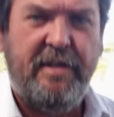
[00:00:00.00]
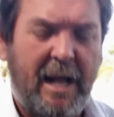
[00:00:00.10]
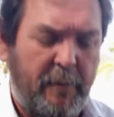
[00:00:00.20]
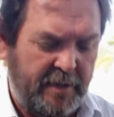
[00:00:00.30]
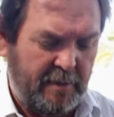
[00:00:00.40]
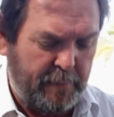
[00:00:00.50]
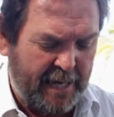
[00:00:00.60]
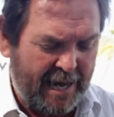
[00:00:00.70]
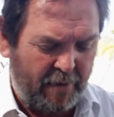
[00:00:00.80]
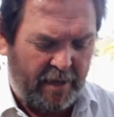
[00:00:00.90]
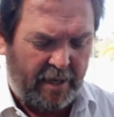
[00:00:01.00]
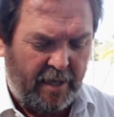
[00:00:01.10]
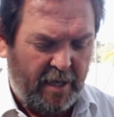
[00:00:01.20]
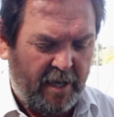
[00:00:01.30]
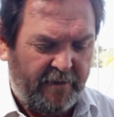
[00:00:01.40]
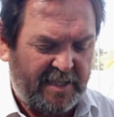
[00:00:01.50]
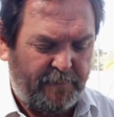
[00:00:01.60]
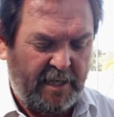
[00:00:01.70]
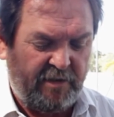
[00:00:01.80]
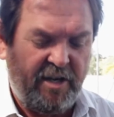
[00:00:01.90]
towing, the power that's
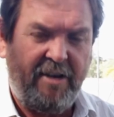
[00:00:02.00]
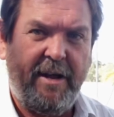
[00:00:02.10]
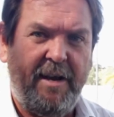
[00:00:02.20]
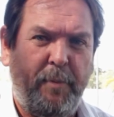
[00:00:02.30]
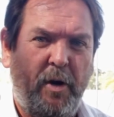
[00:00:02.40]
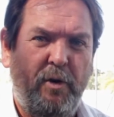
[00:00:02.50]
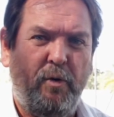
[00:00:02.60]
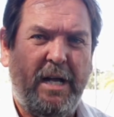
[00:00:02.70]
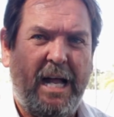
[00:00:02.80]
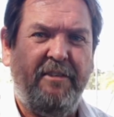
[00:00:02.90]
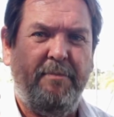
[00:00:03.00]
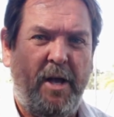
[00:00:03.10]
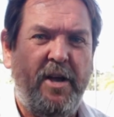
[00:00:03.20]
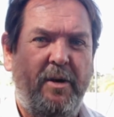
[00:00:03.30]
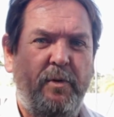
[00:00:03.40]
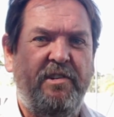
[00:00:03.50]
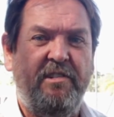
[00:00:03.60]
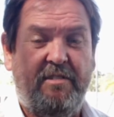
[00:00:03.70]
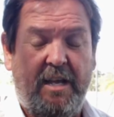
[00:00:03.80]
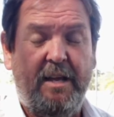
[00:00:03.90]
being generated by your car's motor, which
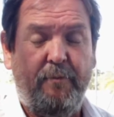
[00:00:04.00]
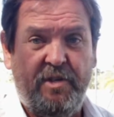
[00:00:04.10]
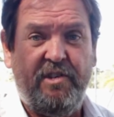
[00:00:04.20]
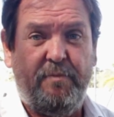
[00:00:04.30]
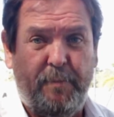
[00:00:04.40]
is